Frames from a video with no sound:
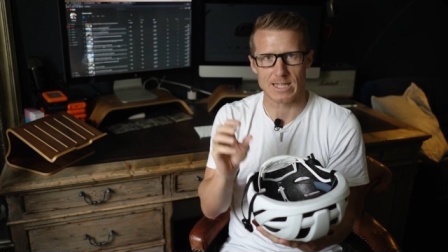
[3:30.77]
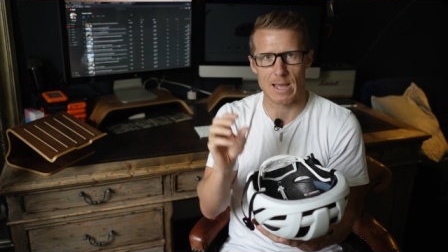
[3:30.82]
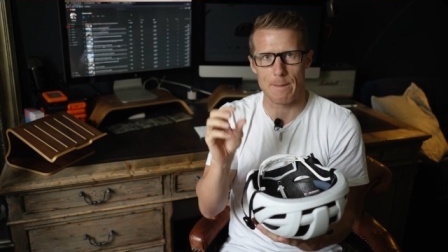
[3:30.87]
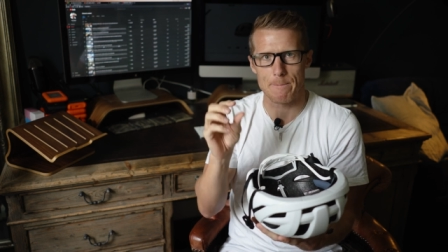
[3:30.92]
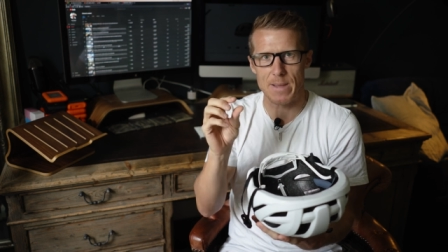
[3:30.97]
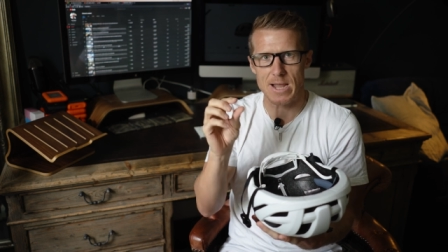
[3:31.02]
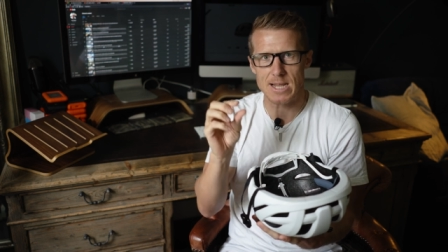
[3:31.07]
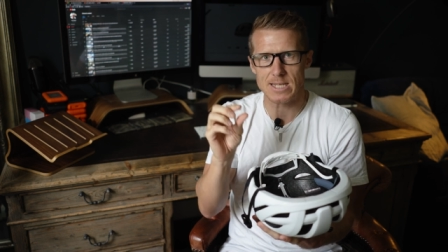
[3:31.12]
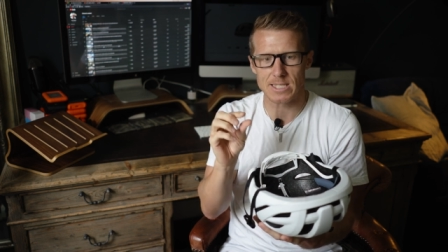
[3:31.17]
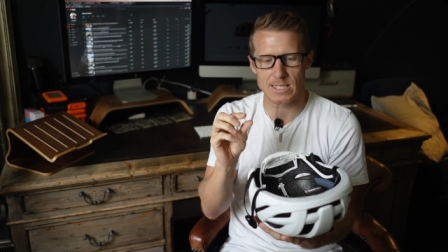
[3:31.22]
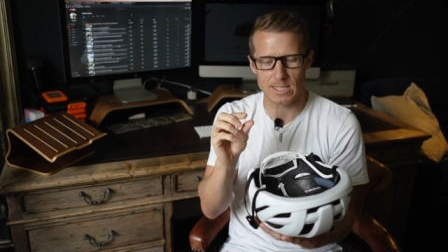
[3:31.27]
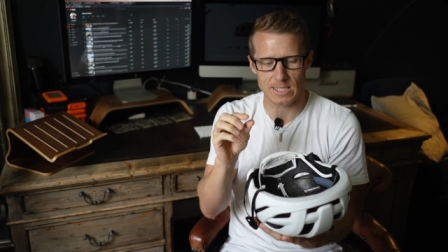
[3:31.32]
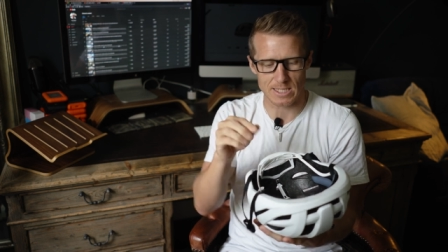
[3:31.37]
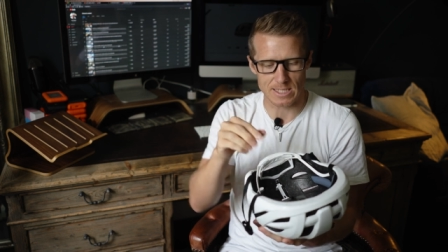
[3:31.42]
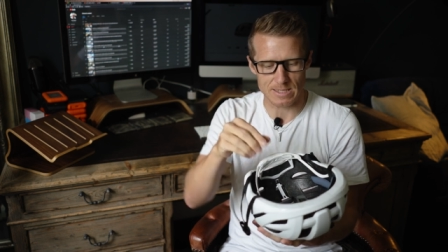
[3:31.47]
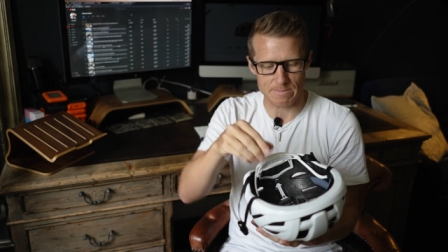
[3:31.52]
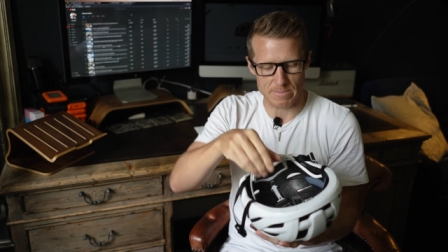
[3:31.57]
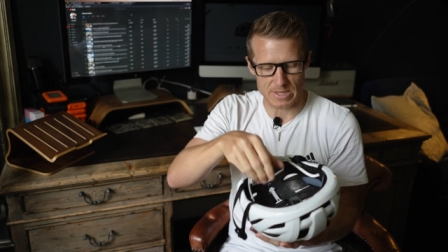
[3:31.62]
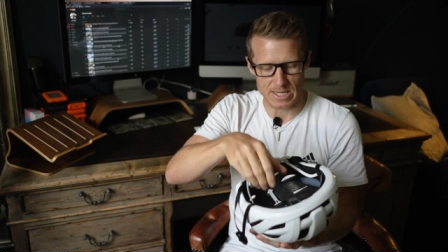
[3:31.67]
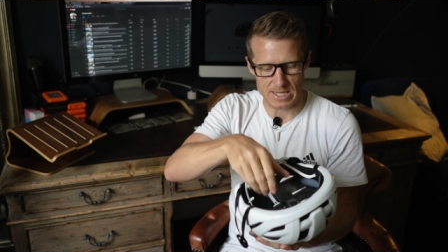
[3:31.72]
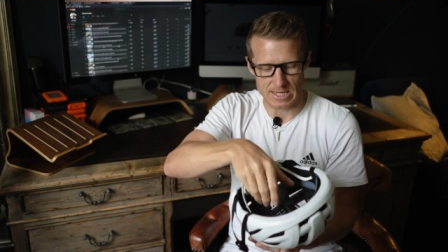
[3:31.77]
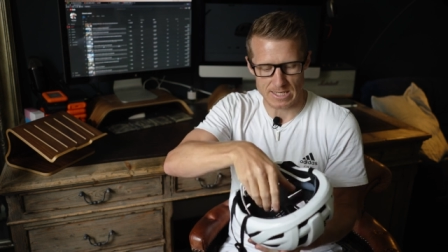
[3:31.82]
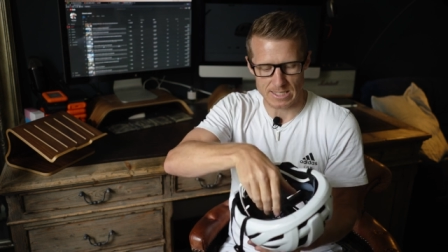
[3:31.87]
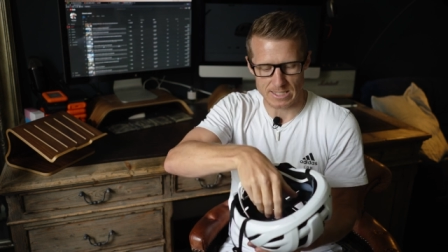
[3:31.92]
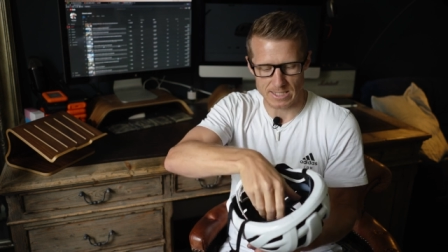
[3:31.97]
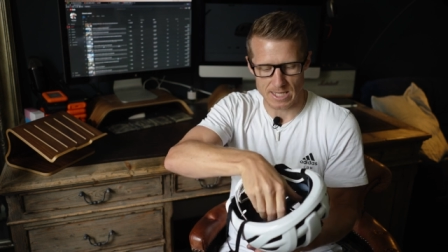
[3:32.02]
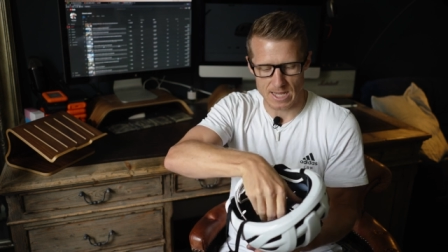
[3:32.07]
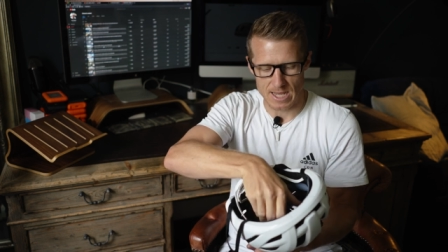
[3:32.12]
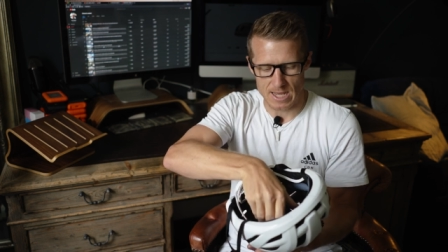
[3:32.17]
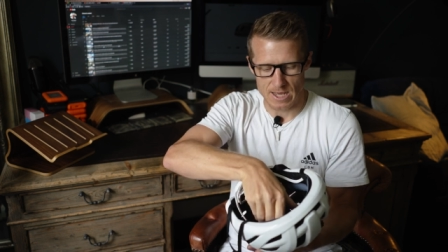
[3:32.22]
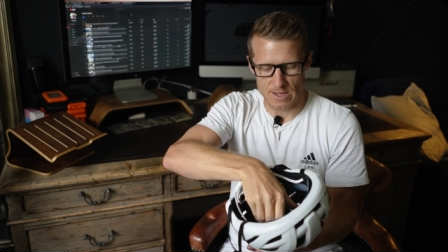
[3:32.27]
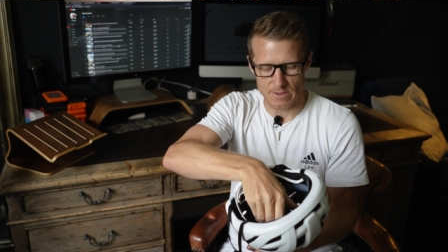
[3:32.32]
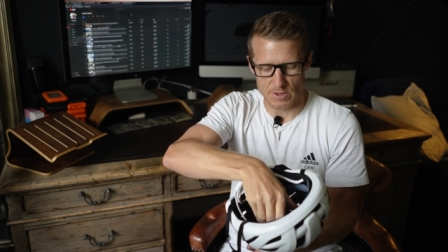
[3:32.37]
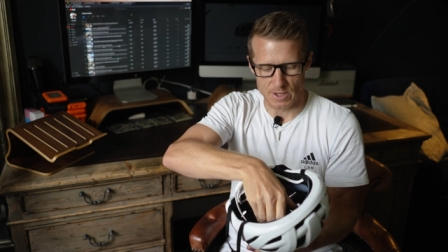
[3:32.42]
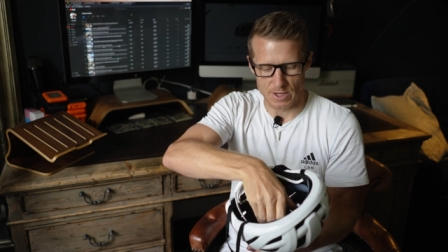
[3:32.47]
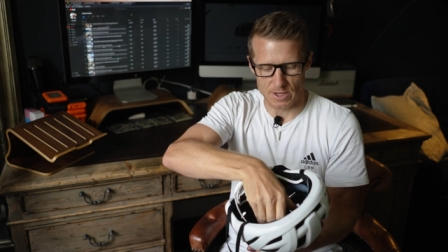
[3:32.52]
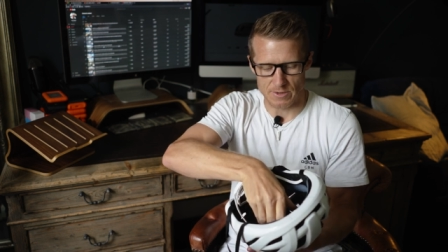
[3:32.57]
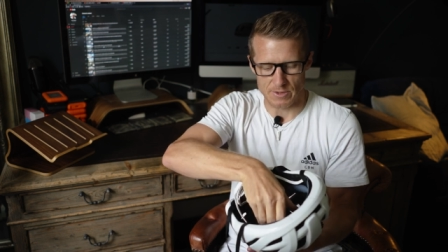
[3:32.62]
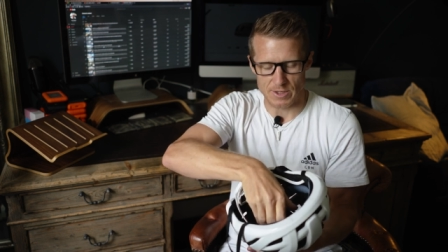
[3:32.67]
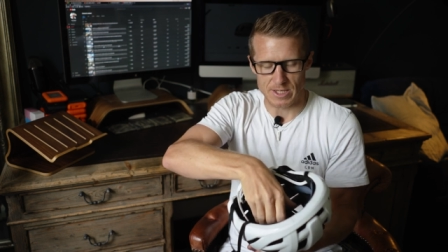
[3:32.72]
That basically means
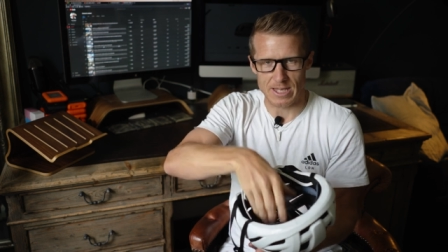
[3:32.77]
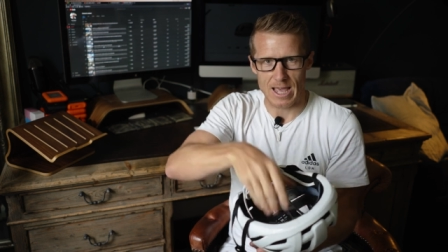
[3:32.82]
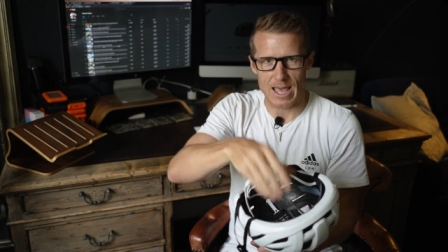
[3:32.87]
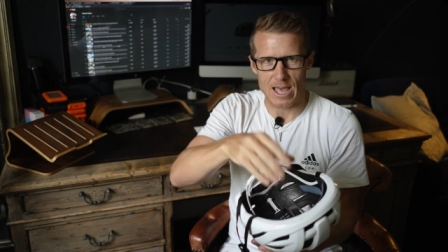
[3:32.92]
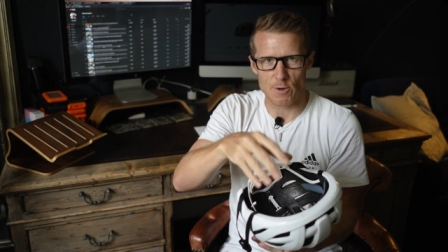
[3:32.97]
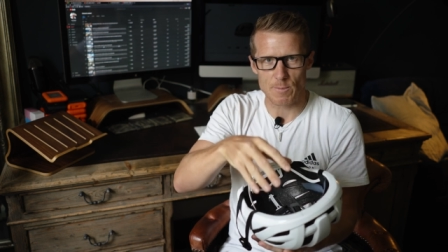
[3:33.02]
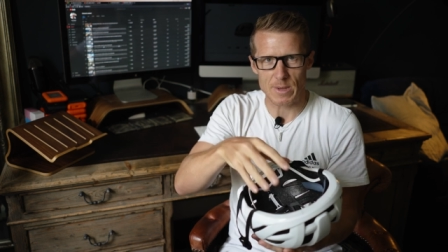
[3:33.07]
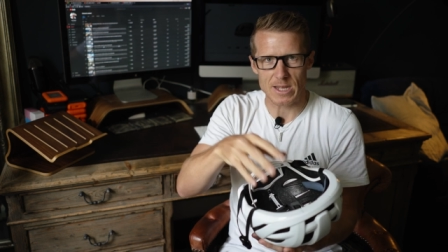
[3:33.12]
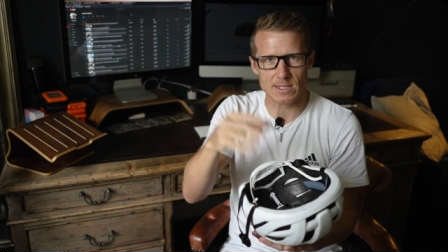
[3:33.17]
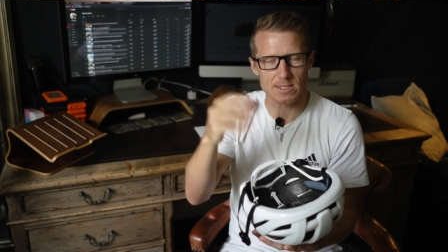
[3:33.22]
that the helmet